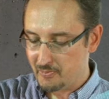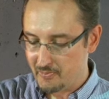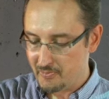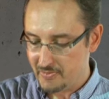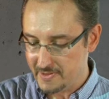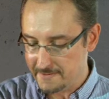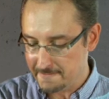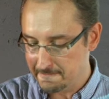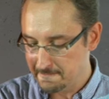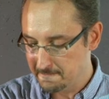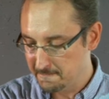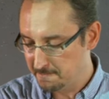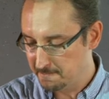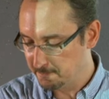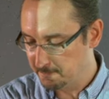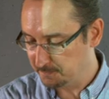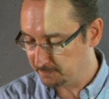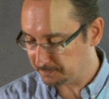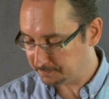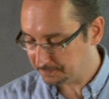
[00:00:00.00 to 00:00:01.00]
Very cor
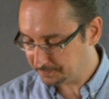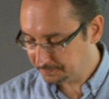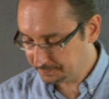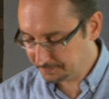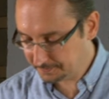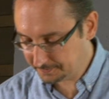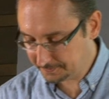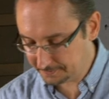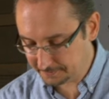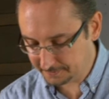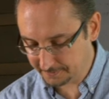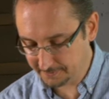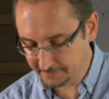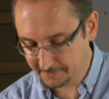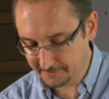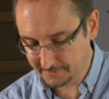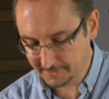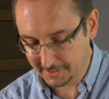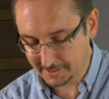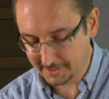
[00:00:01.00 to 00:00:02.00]
correlation.
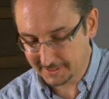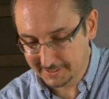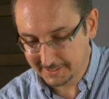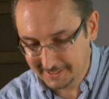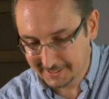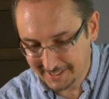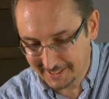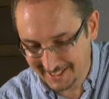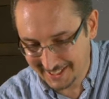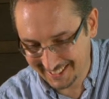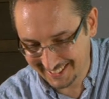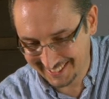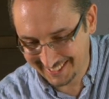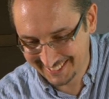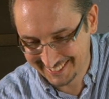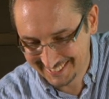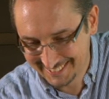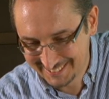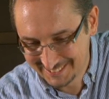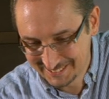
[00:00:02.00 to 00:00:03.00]
Uh, it's very big
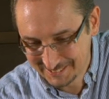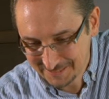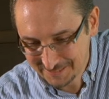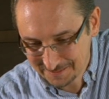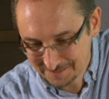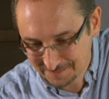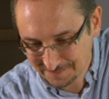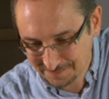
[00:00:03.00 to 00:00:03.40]
correlation.